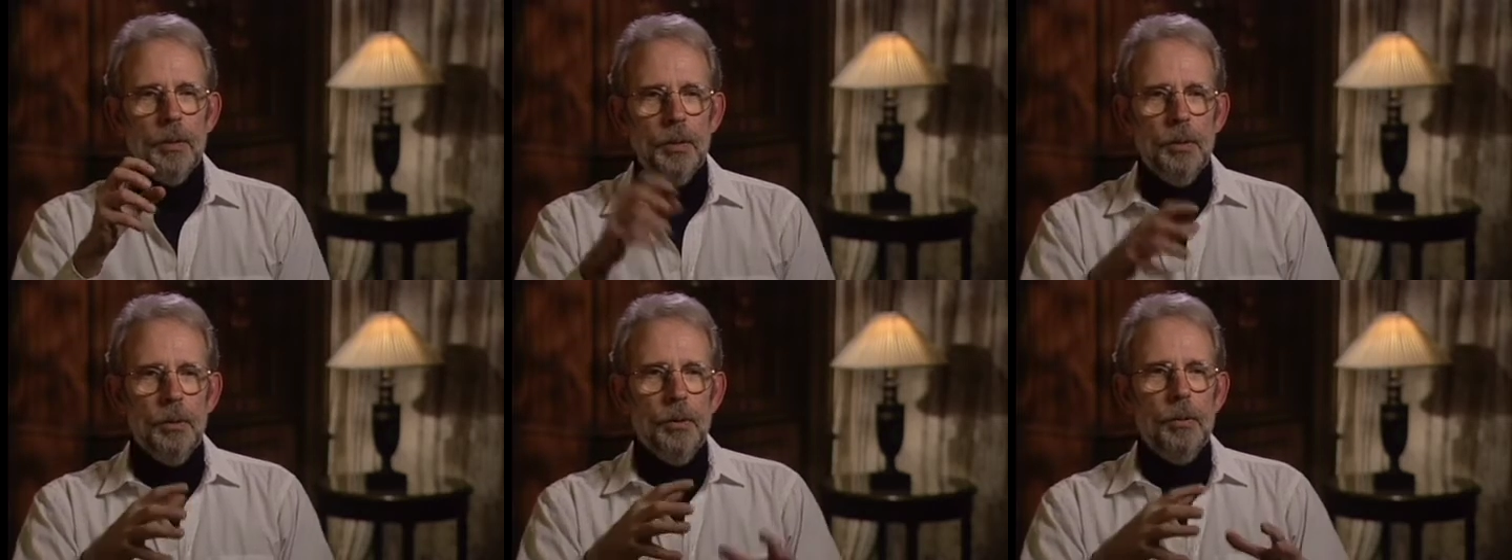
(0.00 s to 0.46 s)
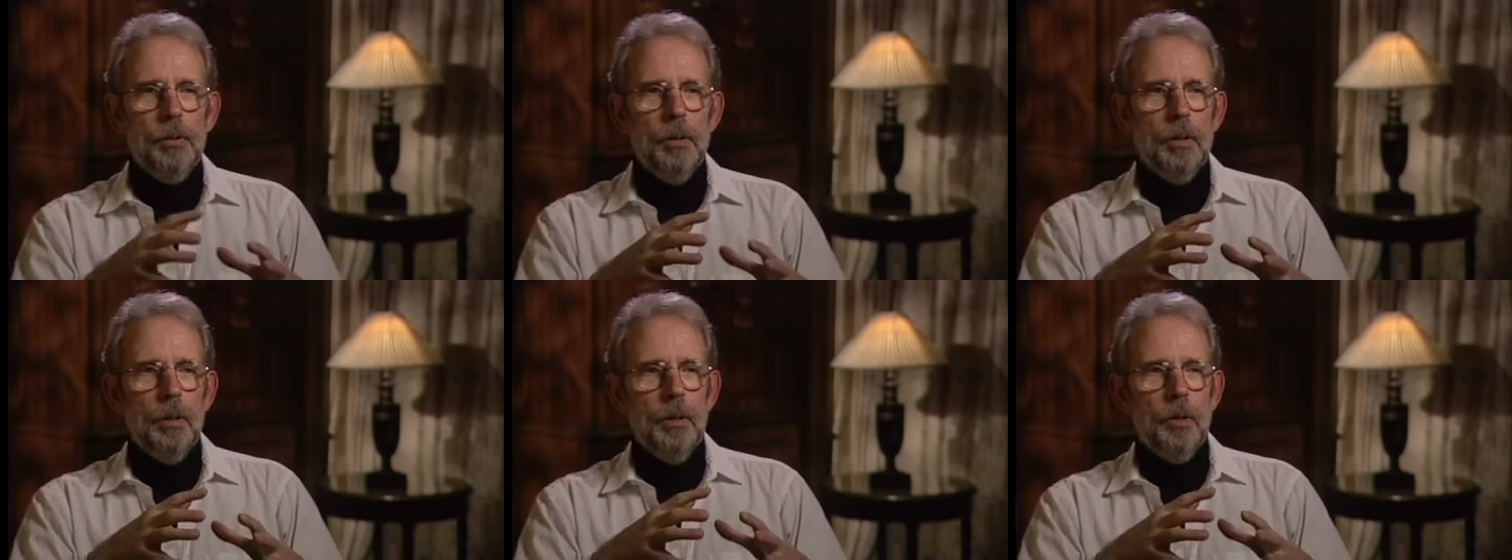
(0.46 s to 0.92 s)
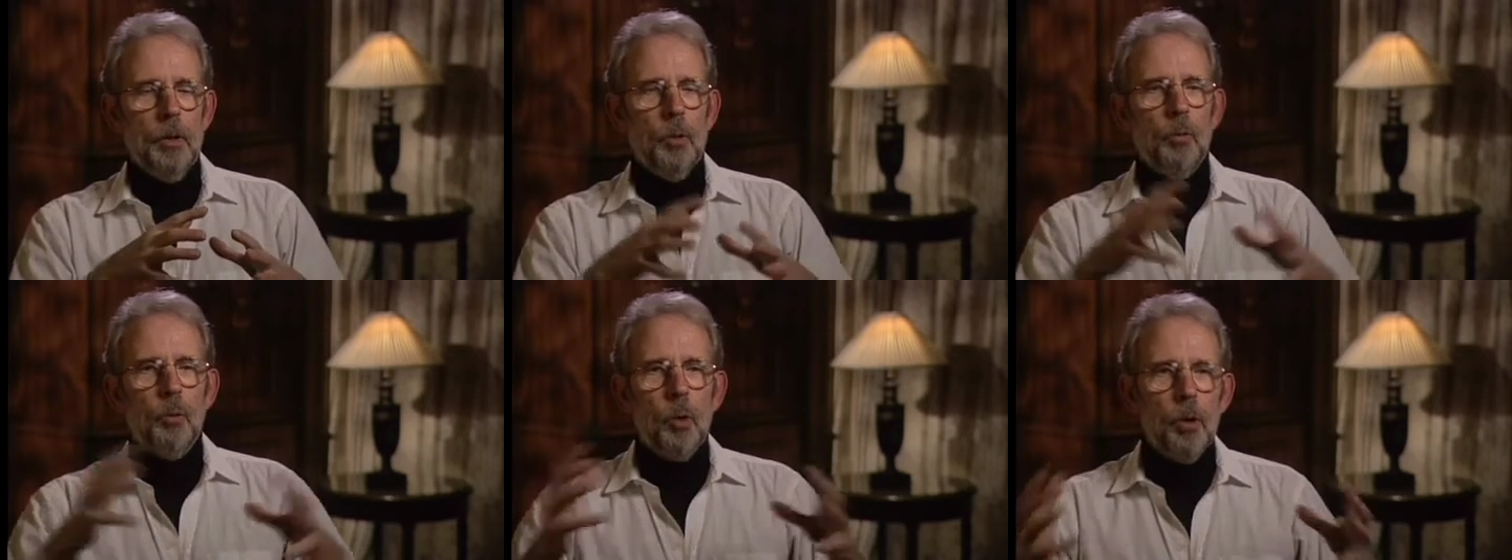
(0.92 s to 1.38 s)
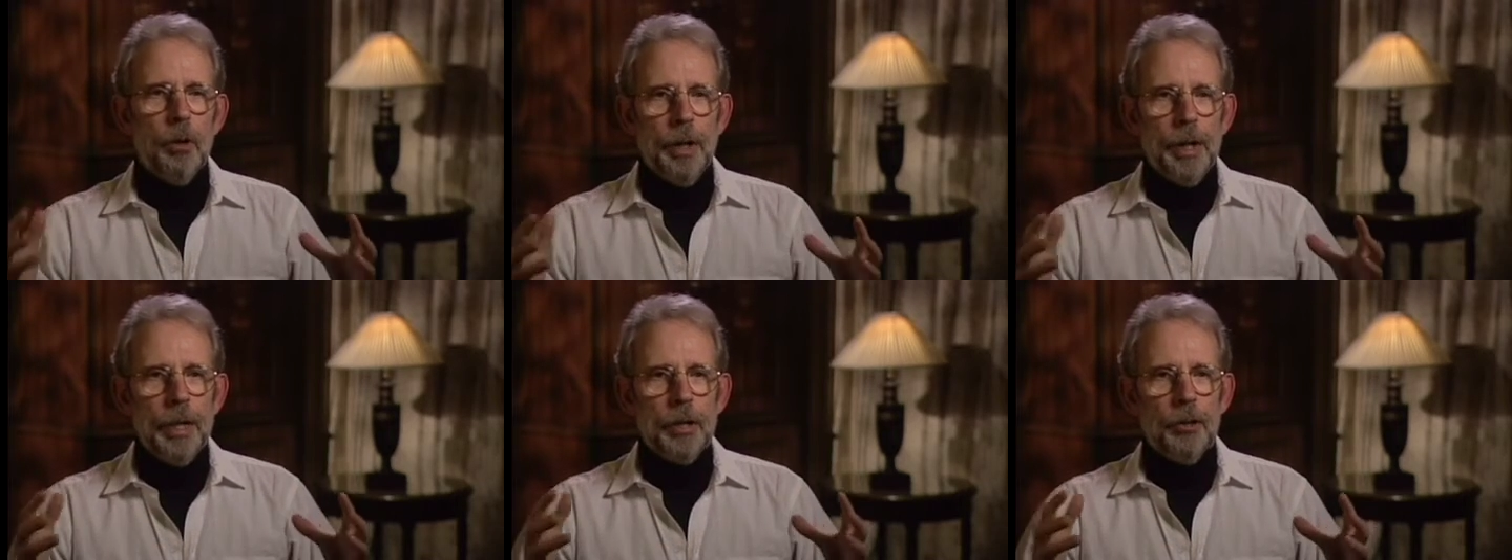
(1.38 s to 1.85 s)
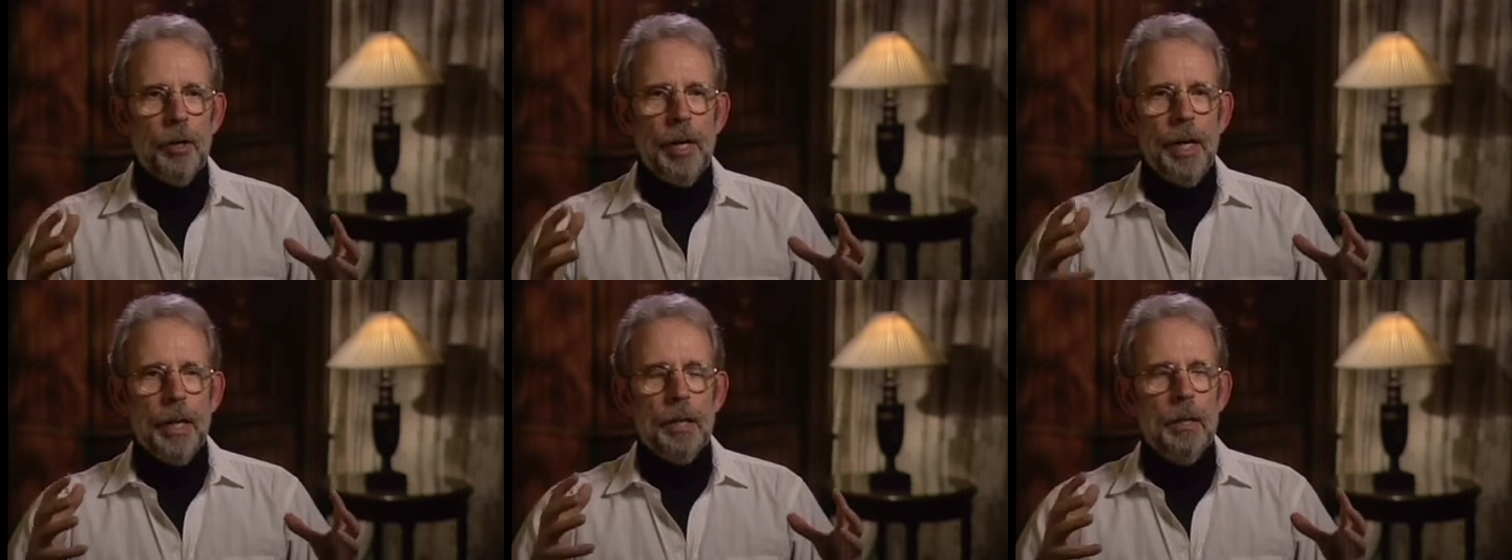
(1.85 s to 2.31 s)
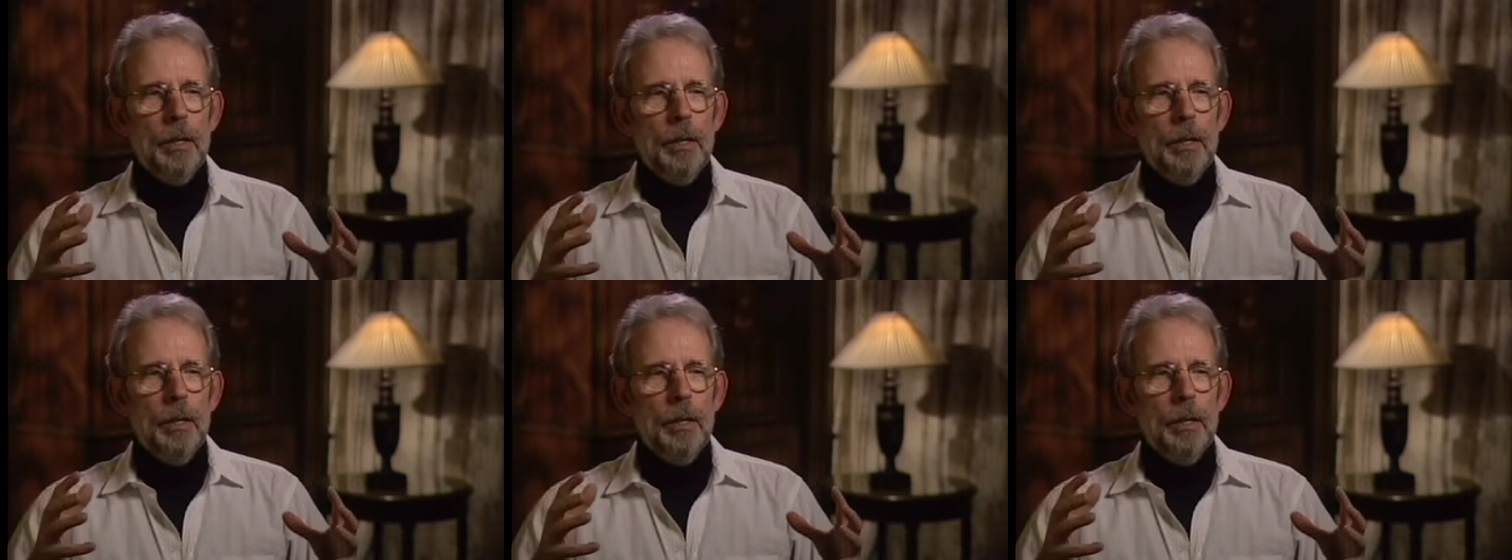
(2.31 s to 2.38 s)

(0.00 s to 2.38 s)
to the roaring track